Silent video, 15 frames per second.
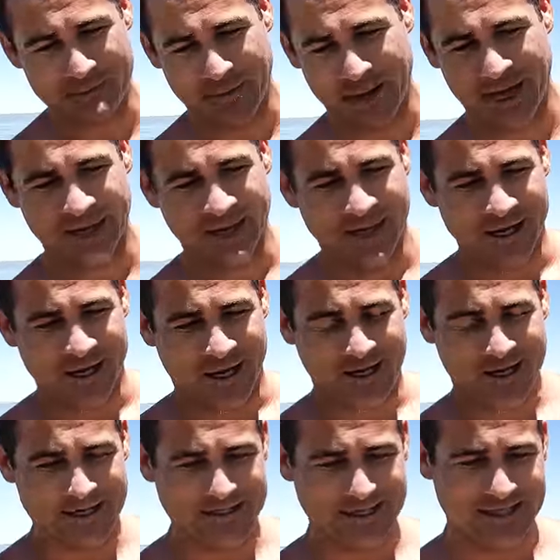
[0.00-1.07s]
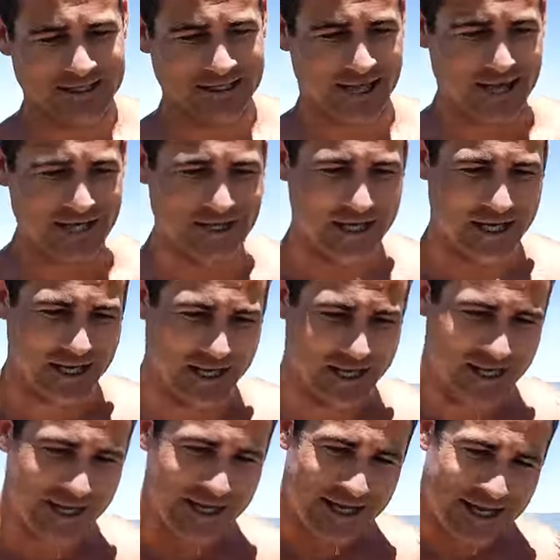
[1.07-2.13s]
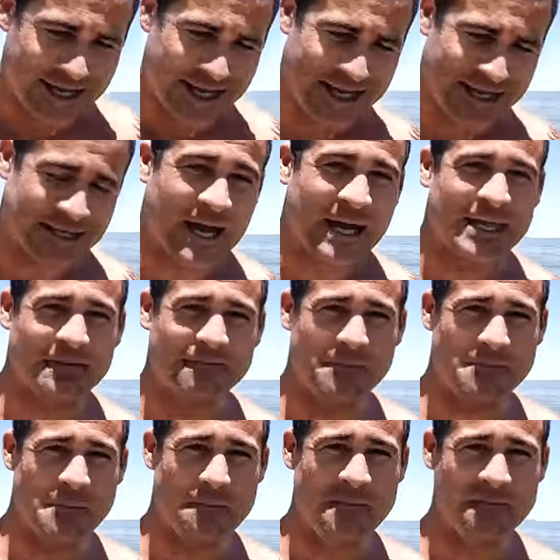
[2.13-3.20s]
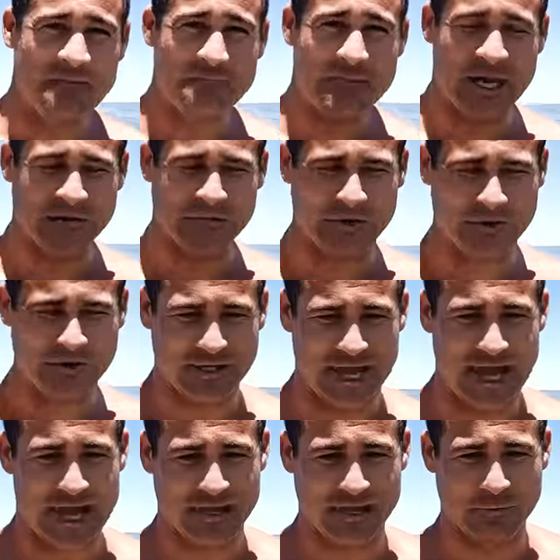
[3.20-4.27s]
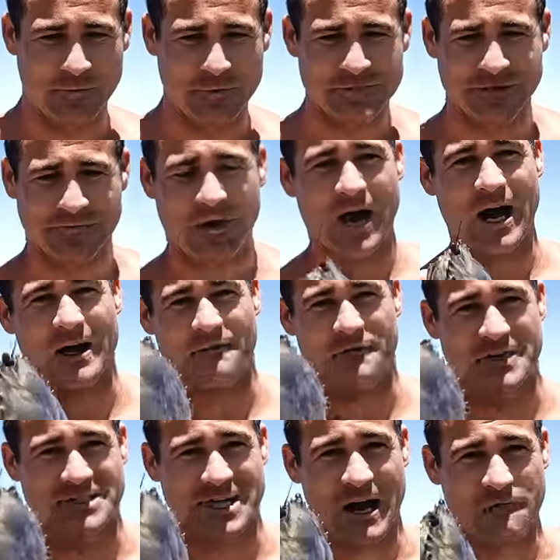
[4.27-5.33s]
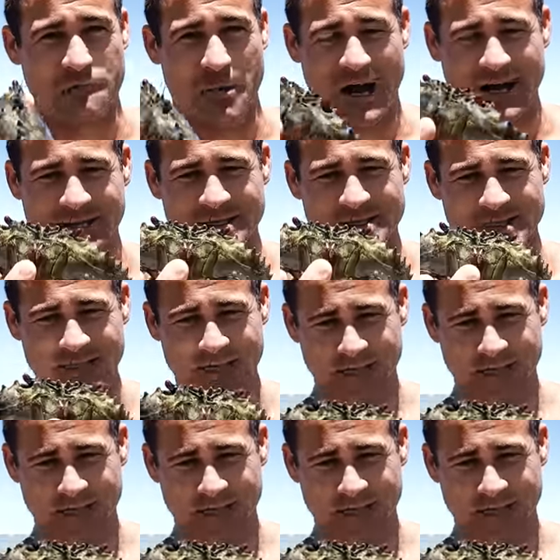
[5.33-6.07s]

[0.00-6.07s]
him, but I guess that's nature. And giving him the benefit of the doubt, he will survive. They're tough buggers.